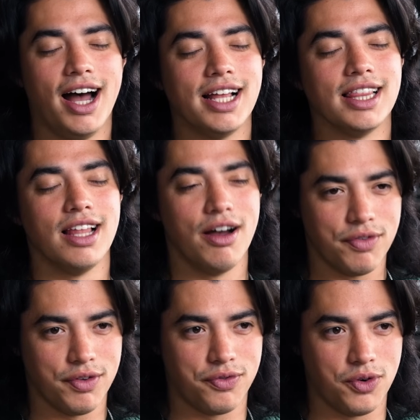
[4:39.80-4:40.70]
I
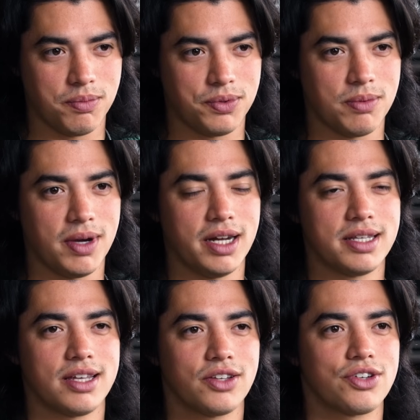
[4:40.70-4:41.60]
love the Ford Puma, and
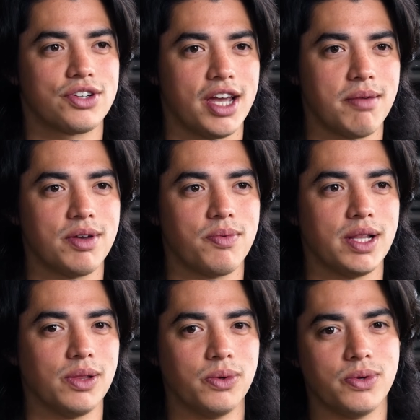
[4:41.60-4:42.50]
it's such a shame that
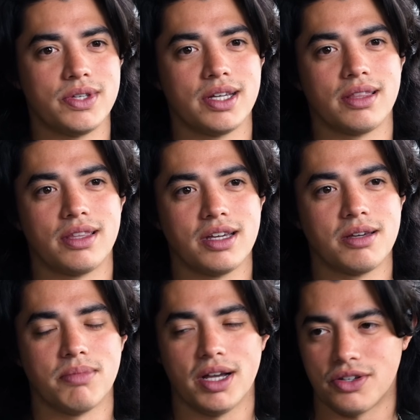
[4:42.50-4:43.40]
we're losing the
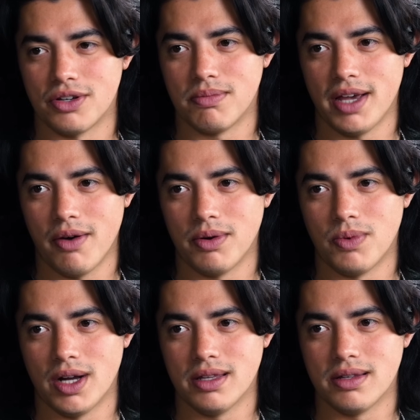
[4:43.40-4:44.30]
combustion-powered
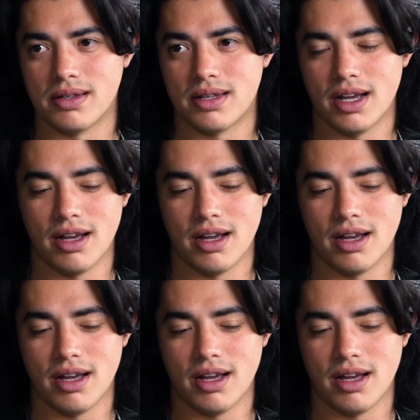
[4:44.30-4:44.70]
ones.